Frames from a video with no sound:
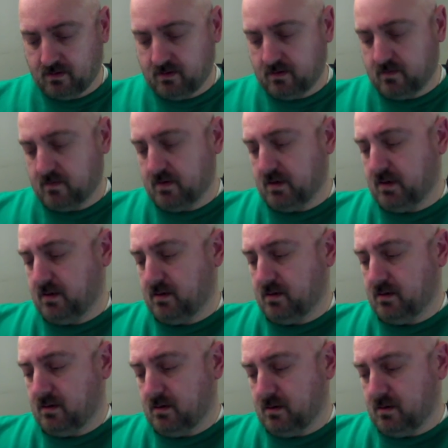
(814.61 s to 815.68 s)
Alright.
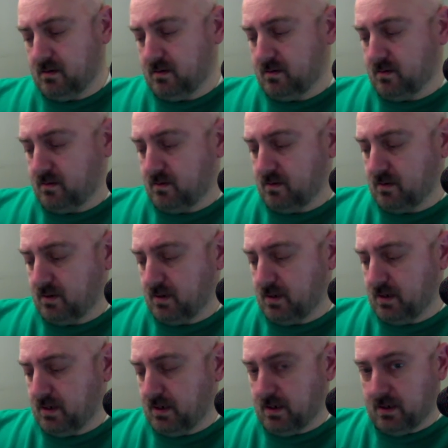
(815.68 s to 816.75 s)
Turned on
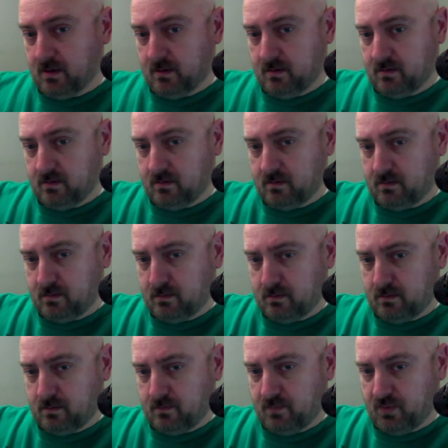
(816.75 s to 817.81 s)
again.
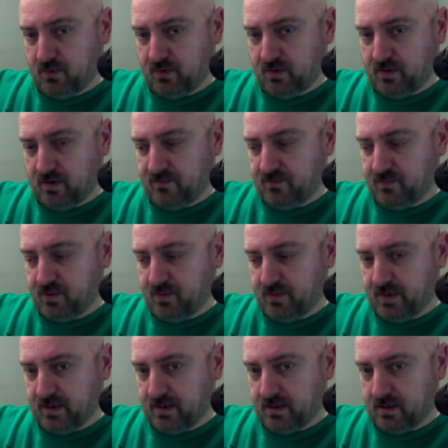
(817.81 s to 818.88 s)
Pulled it off and put it
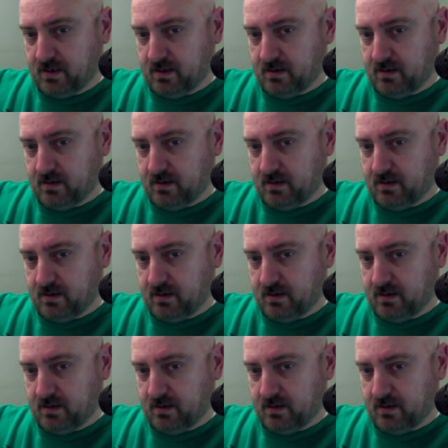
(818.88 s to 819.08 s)
back on.